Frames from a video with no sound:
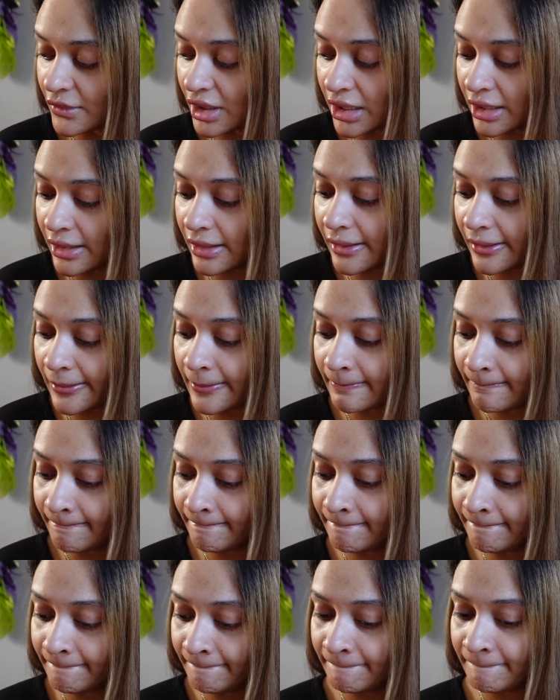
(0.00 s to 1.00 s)
Uh-uh.
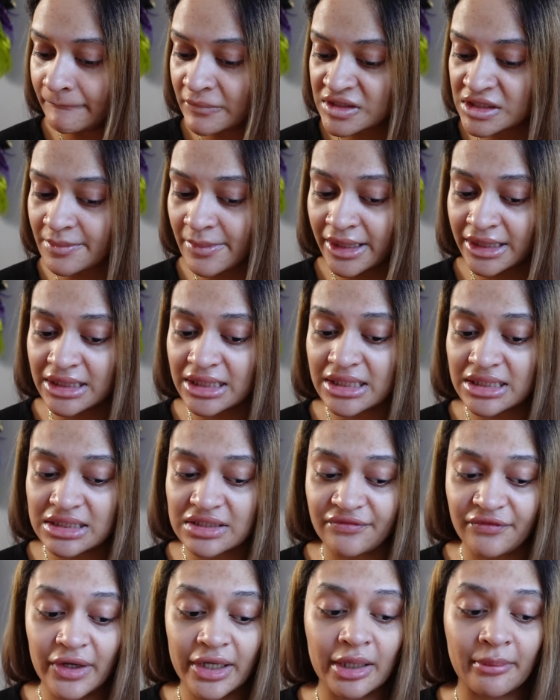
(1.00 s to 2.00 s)
Somebody
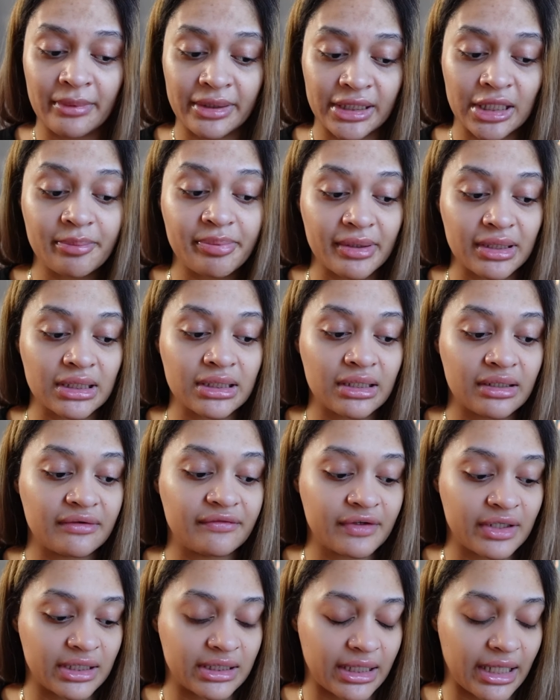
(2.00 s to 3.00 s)
is fucking
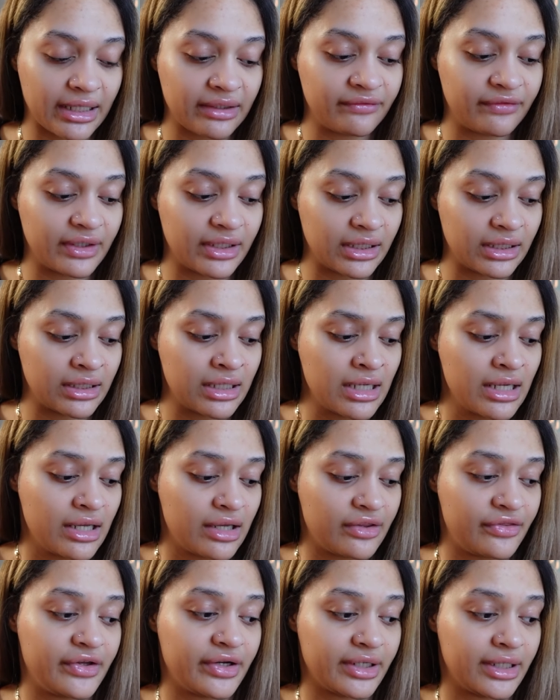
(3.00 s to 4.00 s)
manipulative, conniving.
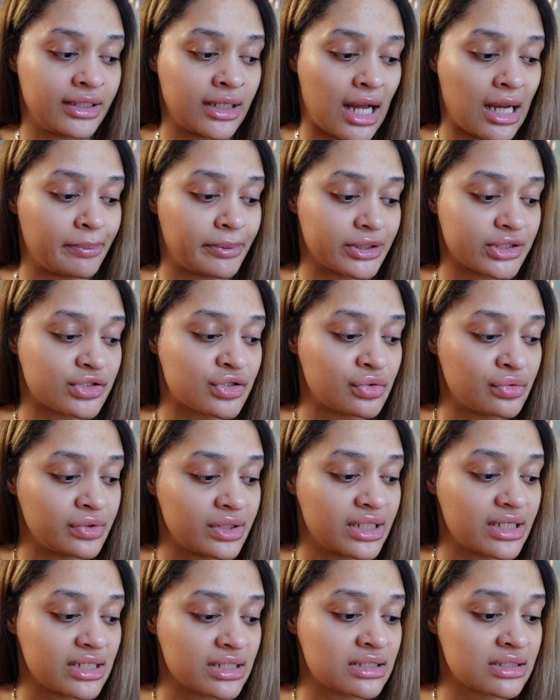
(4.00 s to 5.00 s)
They're an
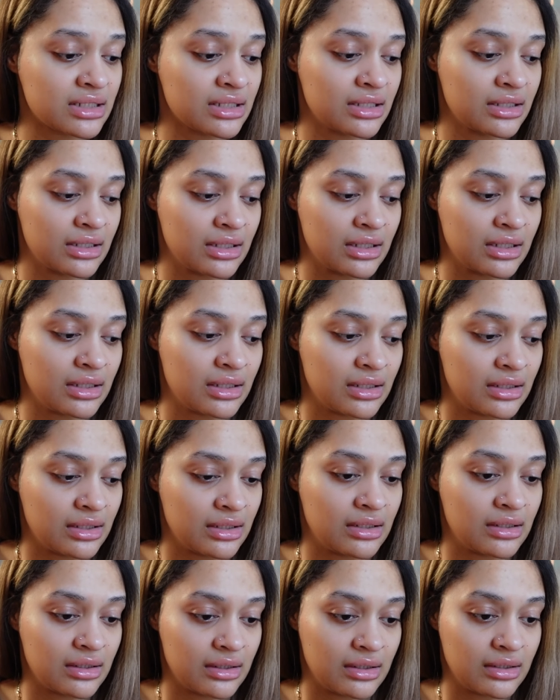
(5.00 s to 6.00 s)
opportunist.
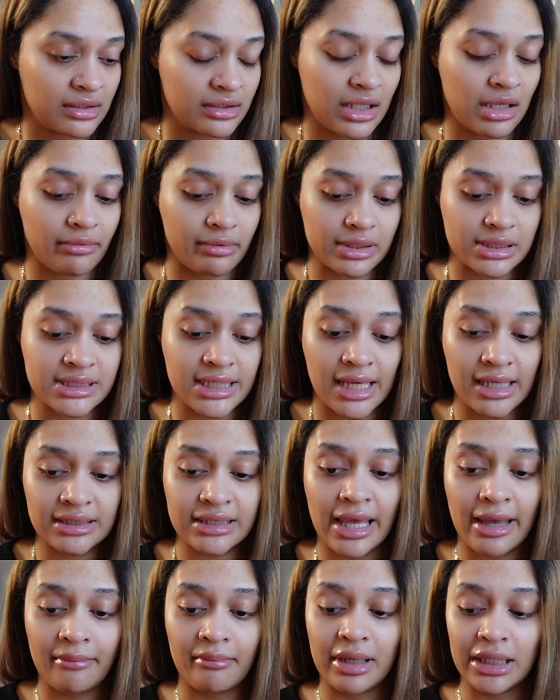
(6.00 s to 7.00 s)
They will take
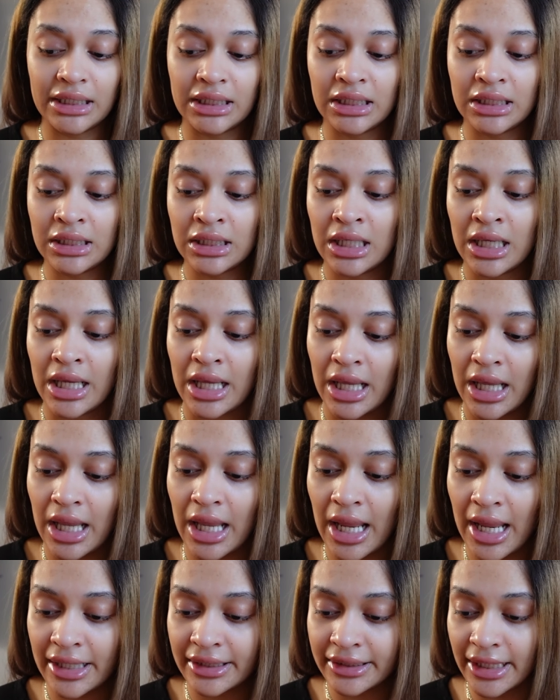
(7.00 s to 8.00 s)
that money
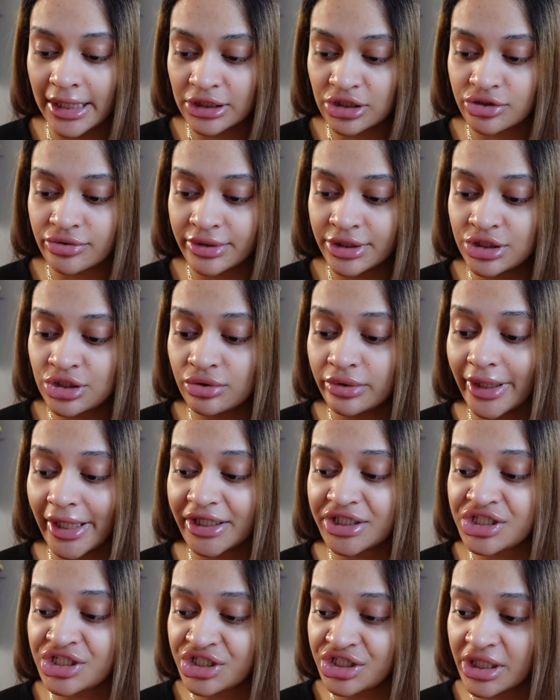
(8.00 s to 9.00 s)
and then treat you
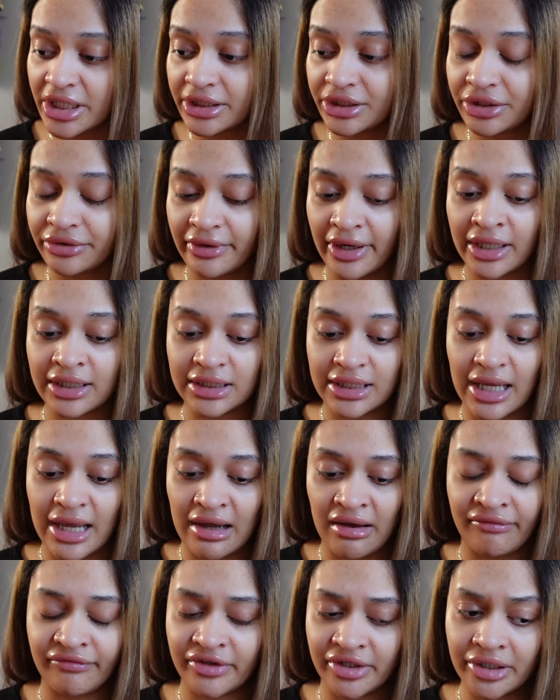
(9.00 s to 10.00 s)
like shit directly
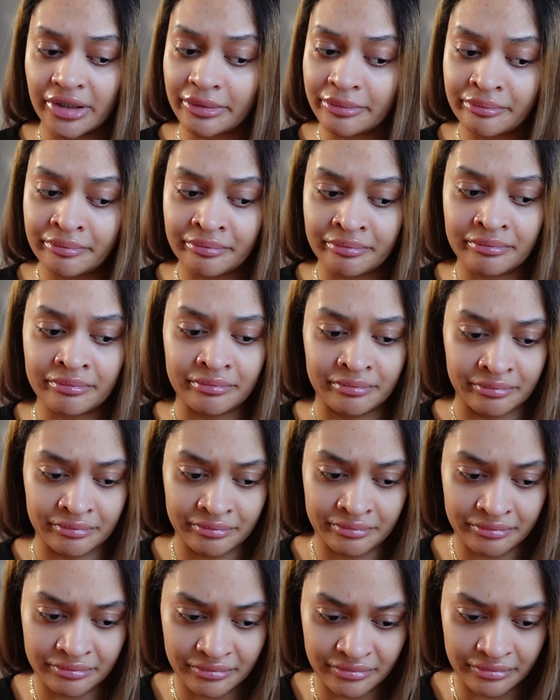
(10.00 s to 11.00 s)
after. Mm-mm.
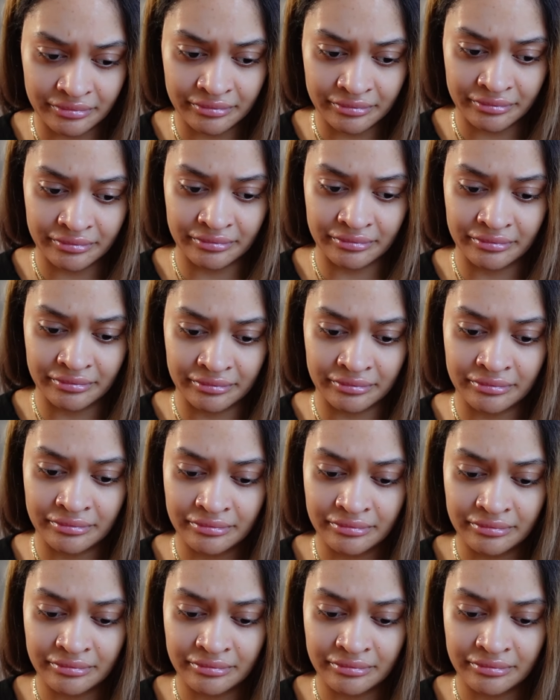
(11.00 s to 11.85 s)
Mm-mm.